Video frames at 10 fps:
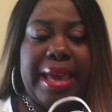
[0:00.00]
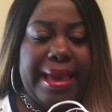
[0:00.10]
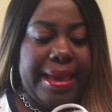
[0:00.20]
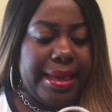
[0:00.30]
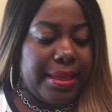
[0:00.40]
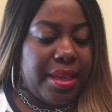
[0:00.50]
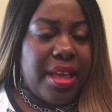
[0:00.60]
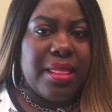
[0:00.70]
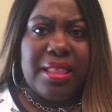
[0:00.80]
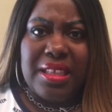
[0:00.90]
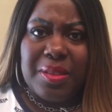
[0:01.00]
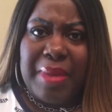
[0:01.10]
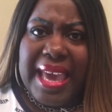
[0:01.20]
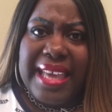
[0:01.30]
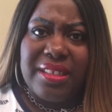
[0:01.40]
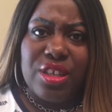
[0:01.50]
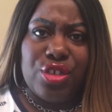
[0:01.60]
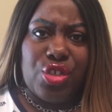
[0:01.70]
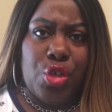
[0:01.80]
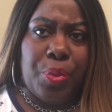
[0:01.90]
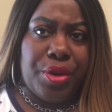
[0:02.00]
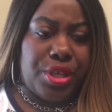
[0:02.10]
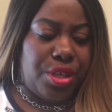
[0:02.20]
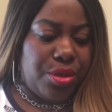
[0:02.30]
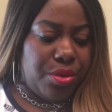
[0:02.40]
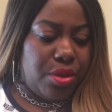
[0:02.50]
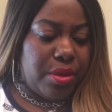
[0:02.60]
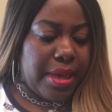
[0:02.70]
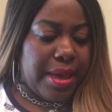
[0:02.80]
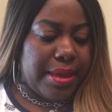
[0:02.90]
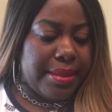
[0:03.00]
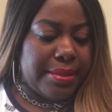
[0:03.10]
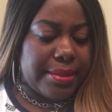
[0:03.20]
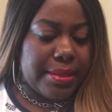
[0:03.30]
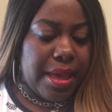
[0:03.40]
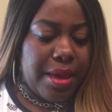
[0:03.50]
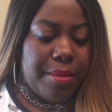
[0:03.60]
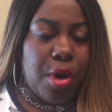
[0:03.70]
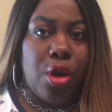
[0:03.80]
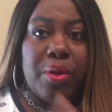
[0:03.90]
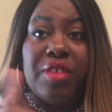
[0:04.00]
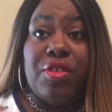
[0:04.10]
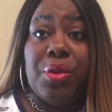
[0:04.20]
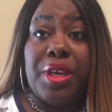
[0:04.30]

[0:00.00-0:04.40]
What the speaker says: bag. These bags are super cute, you guys. If you